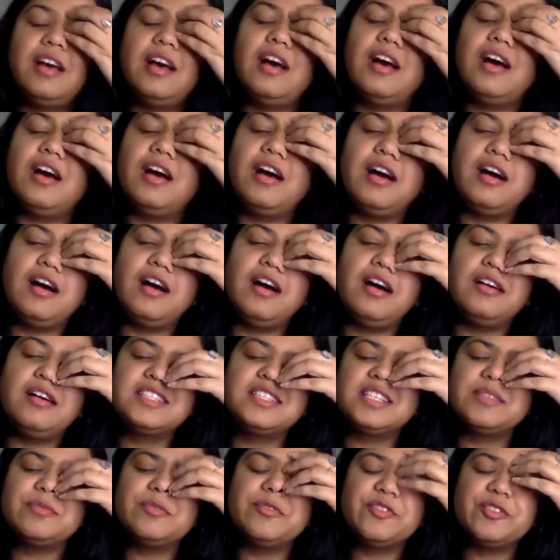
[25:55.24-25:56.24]

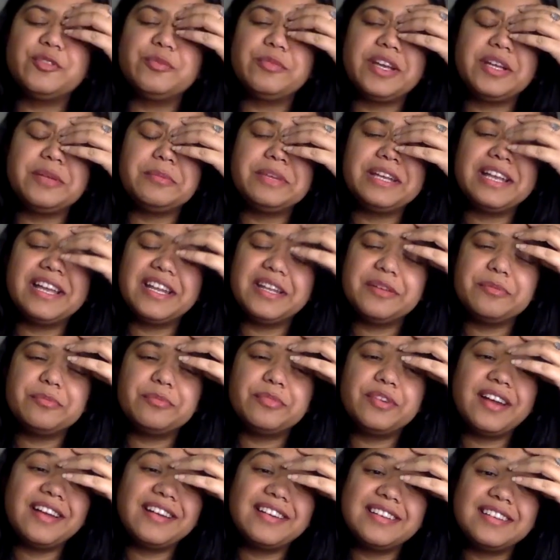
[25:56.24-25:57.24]
some of you might be getting
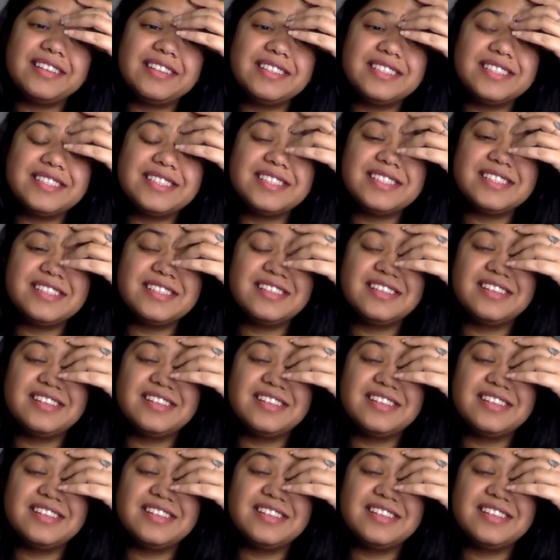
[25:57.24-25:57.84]
pregnant.